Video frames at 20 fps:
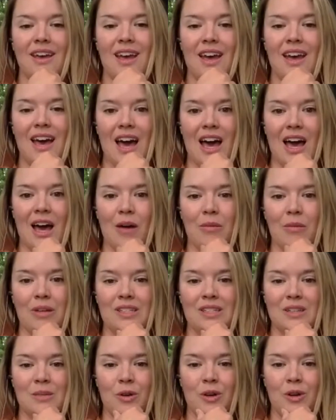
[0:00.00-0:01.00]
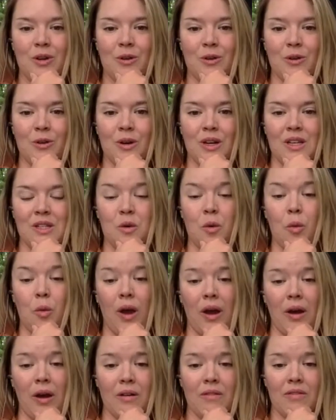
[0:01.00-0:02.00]
It's someone who is
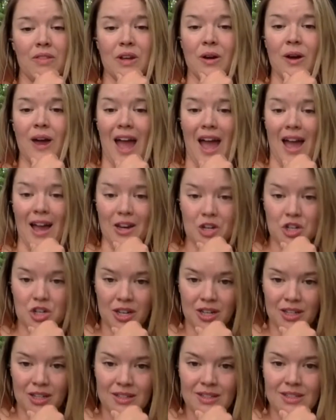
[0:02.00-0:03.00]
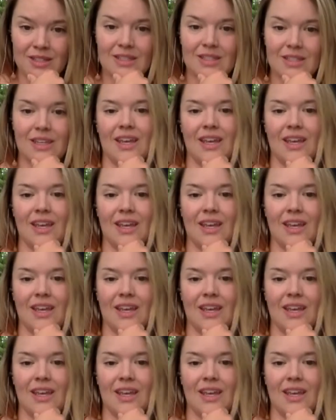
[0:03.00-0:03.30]
aware of their actions.